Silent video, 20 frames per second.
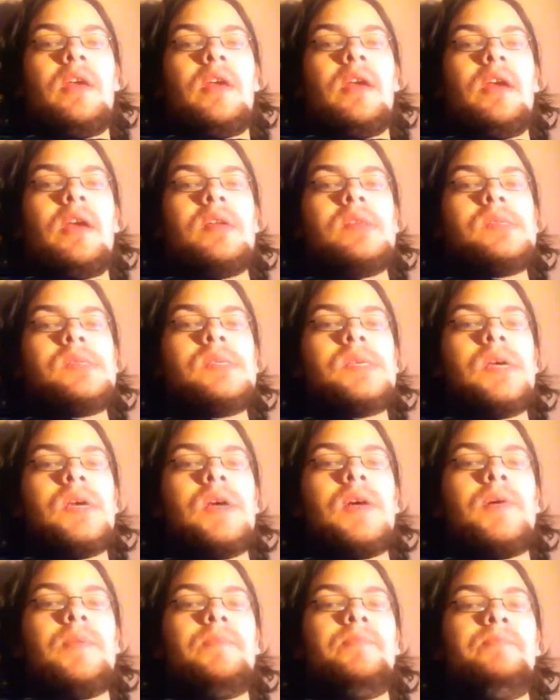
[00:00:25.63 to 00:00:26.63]
and
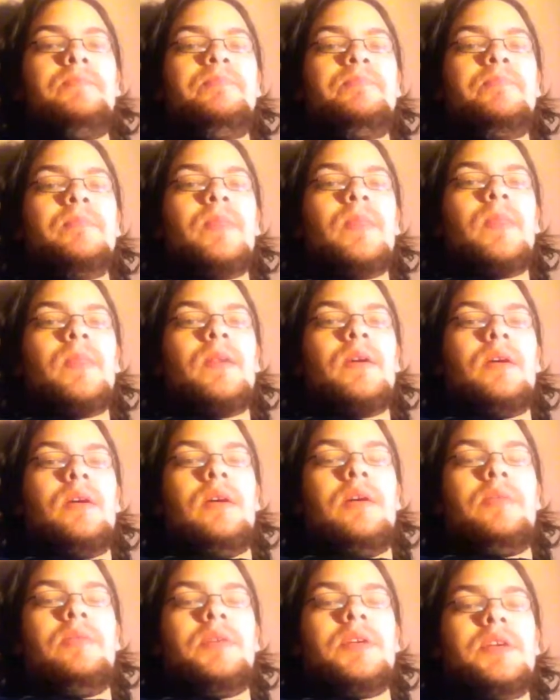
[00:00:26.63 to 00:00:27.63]
um,
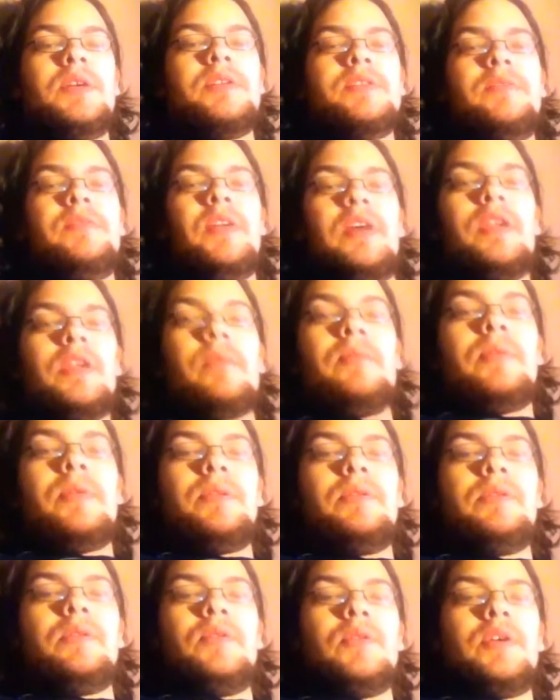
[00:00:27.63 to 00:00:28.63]
uh, because of that, I've
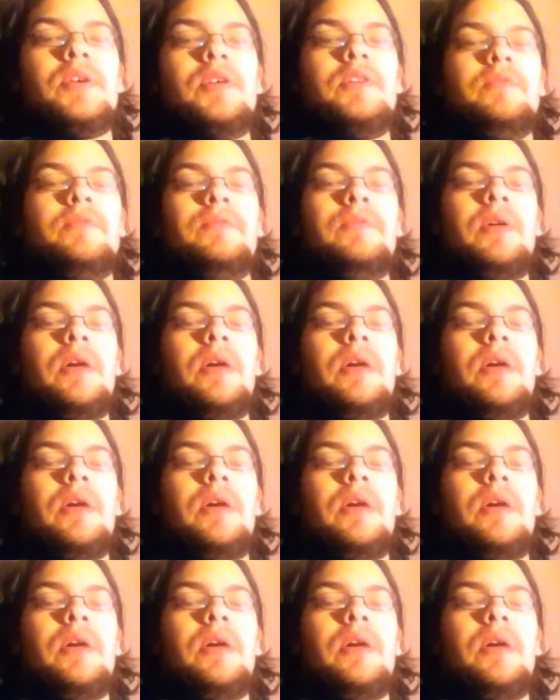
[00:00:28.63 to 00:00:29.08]
been going off.